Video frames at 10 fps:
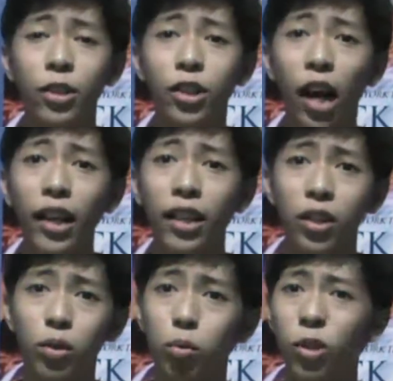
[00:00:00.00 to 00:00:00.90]

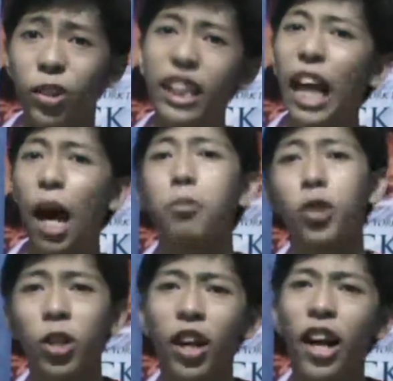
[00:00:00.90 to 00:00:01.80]
giants would
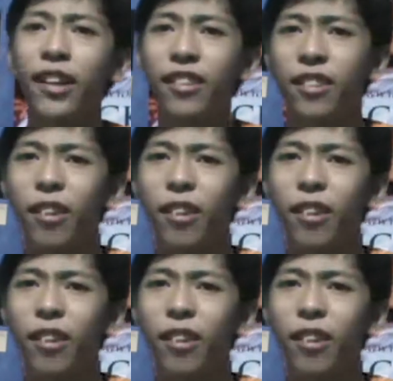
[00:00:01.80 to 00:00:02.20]
capture and